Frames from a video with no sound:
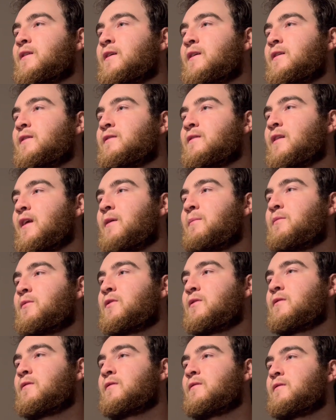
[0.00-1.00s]
I slept
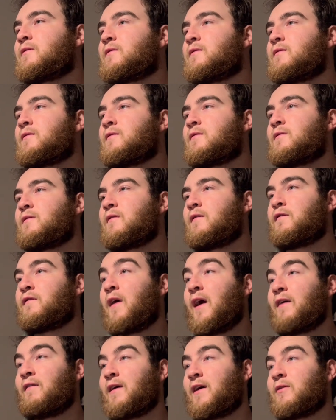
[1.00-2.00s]

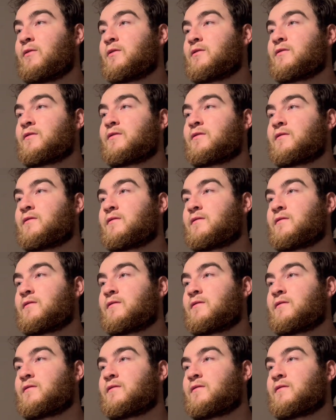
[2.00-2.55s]
5 hours.